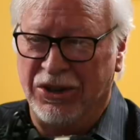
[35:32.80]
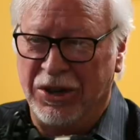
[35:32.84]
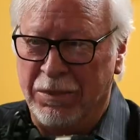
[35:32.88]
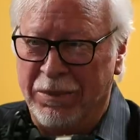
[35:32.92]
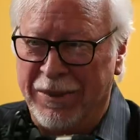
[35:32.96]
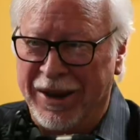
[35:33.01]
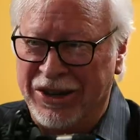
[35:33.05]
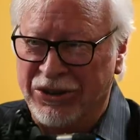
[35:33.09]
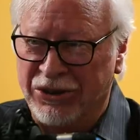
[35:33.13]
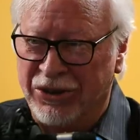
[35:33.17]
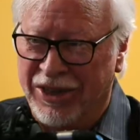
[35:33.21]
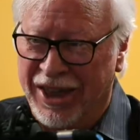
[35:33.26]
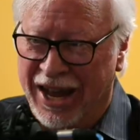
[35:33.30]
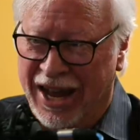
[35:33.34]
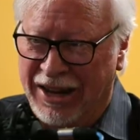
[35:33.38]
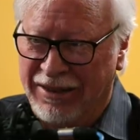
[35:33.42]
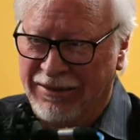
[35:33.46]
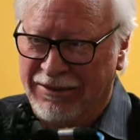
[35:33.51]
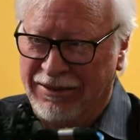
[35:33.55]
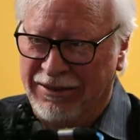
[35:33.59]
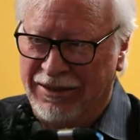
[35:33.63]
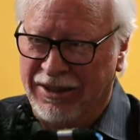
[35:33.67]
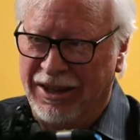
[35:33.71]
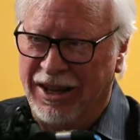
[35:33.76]
So you can measure
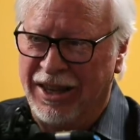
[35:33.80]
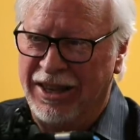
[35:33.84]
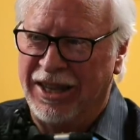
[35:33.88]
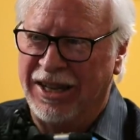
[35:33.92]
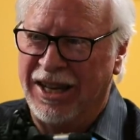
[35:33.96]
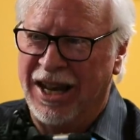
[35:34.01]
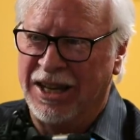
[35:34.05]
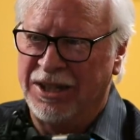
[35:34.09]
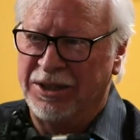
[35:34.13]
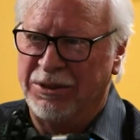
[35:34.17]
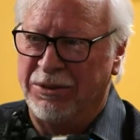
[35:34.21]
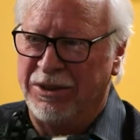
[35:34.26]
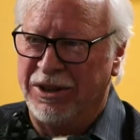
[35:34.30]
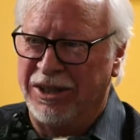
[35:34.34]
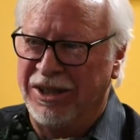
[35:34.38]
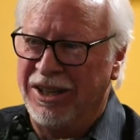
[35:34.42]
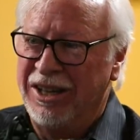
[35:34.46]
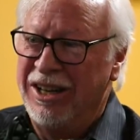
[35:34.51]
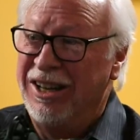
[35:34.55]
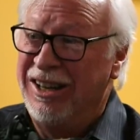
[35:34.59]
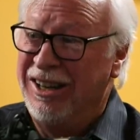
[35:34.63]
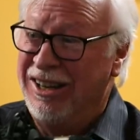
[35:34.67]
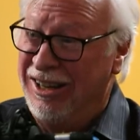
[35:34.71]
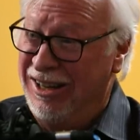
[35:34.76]
that. And the next
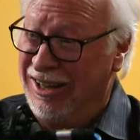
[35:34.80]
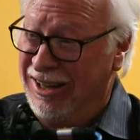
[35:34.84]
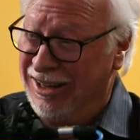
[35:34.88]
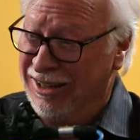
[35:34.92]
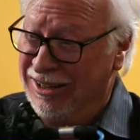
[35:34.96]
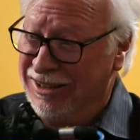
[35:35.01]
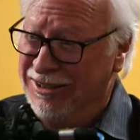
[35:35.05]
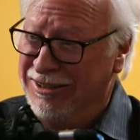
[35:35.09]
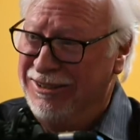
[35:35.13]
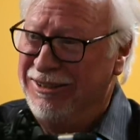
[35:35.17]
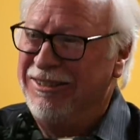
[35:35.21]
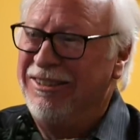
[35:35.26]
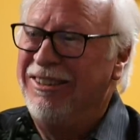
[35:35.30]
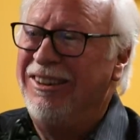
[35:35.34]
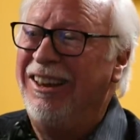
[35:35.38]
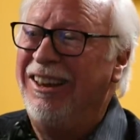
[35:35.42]
one is?